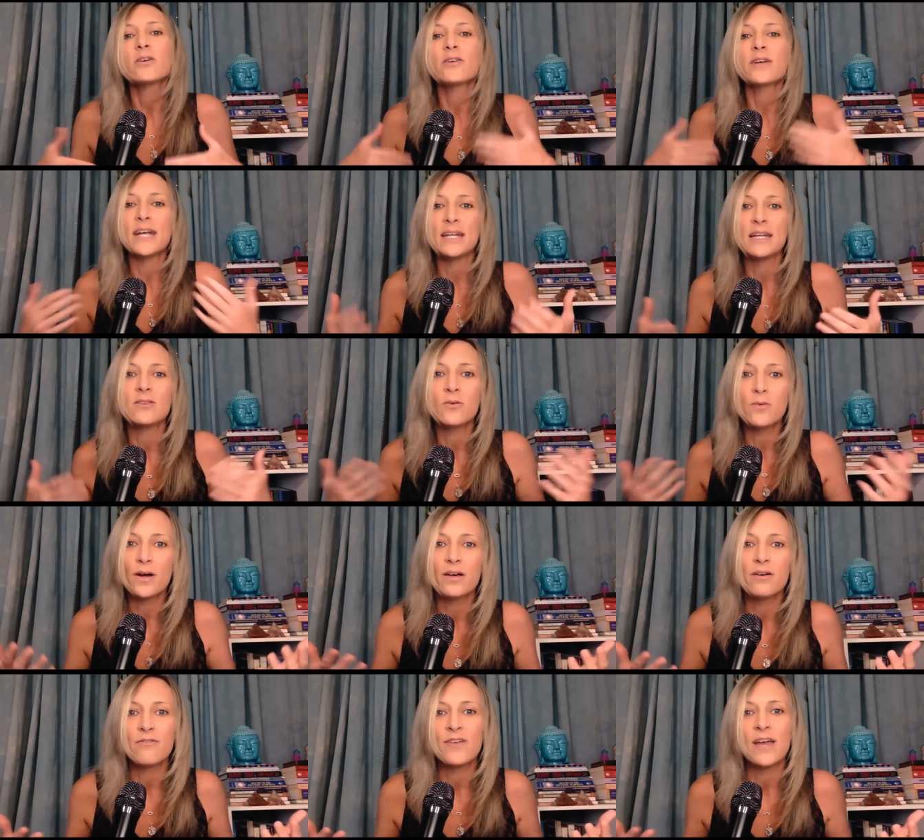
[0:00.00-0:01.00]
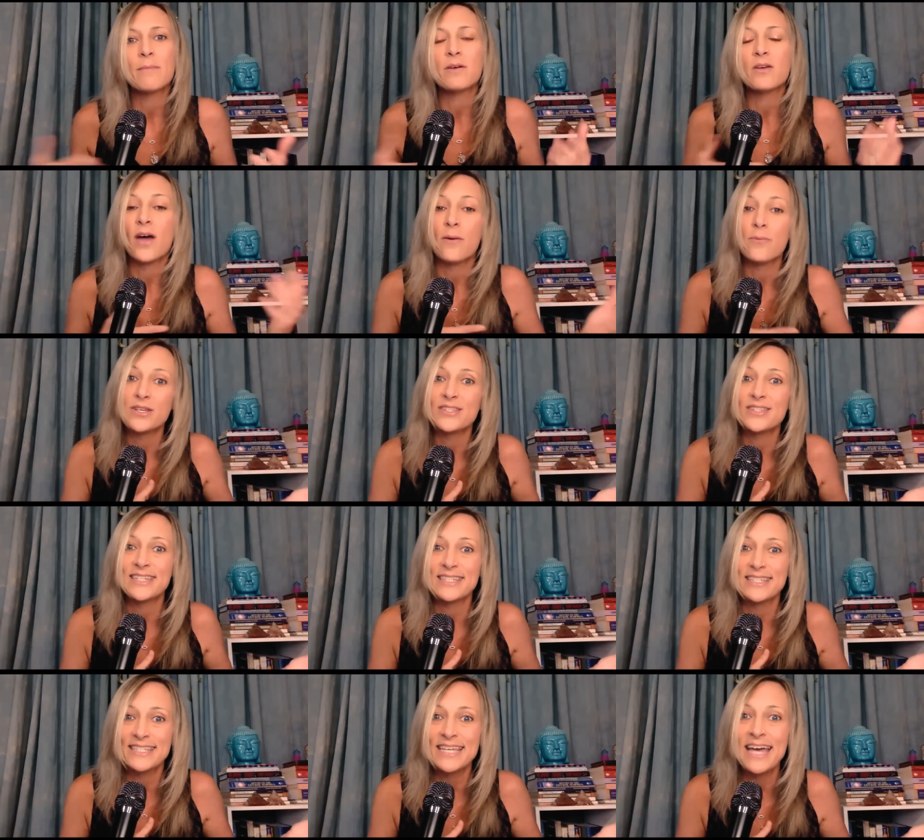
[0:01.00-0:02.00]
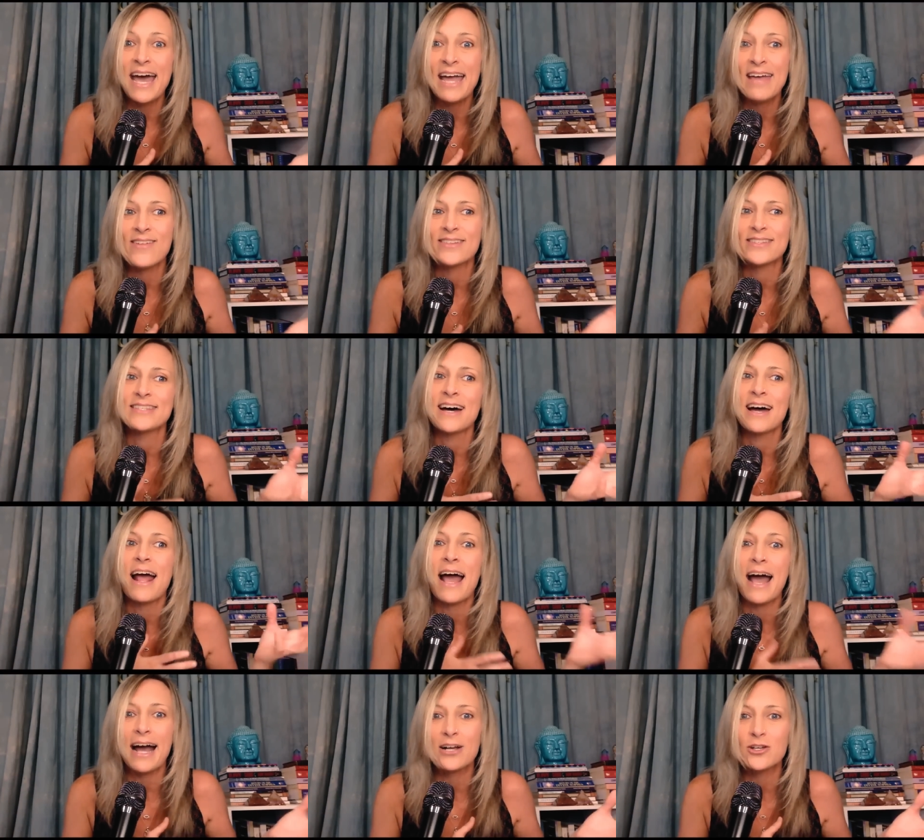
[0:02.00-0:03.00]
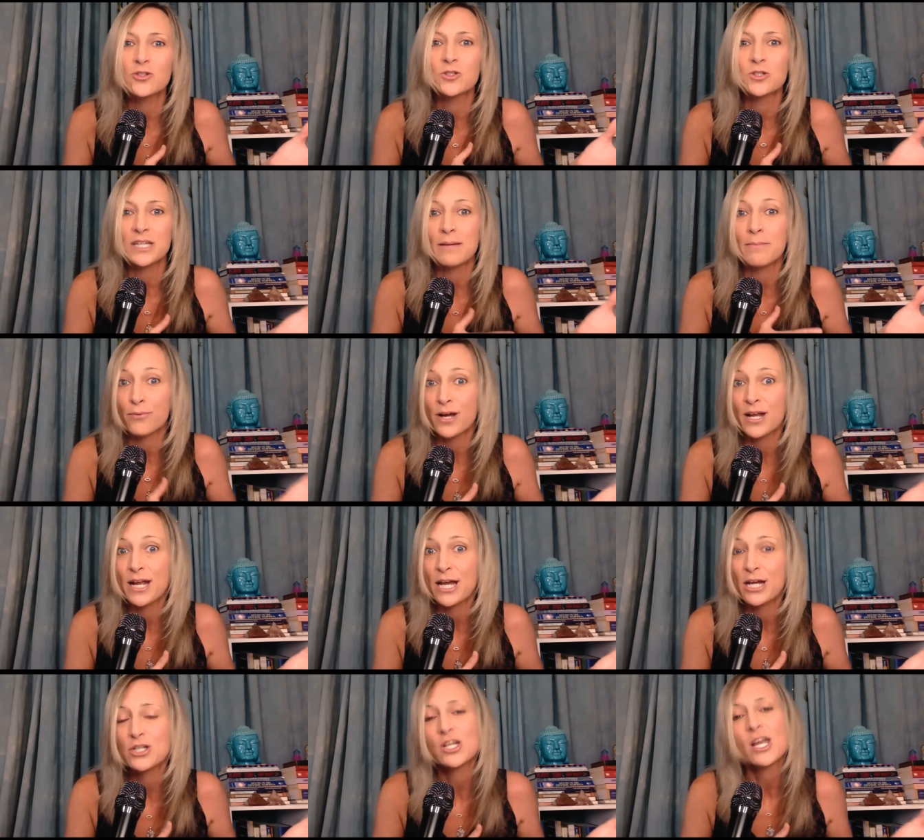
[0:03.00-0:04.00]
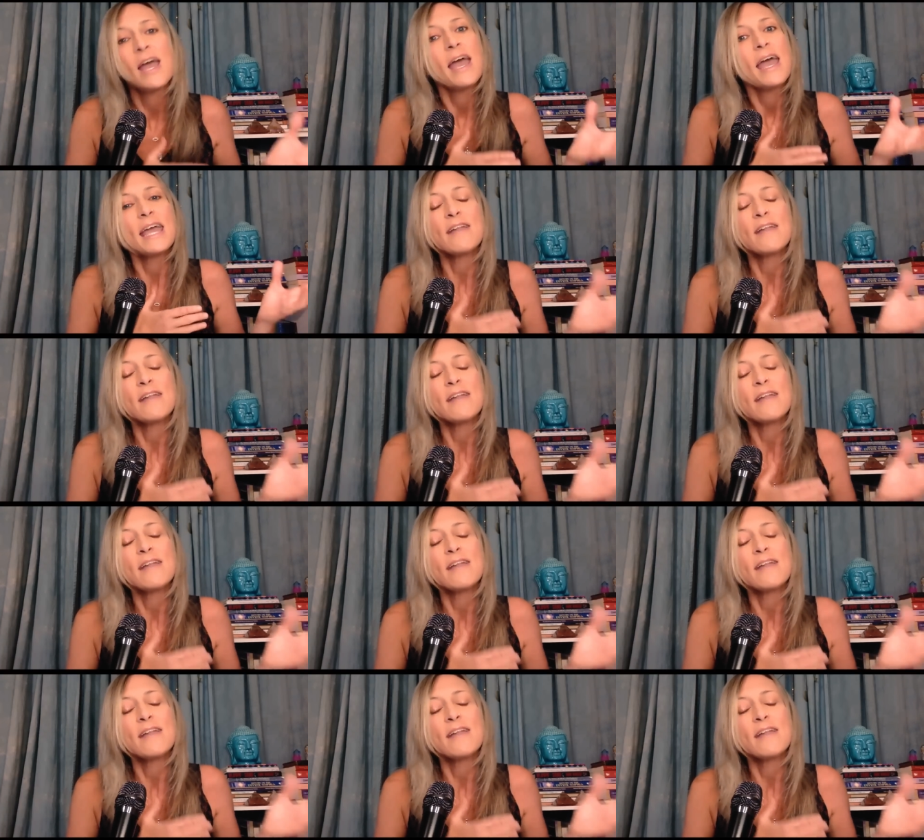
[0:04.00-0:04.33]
creating the royal family that we see today that's not actually British.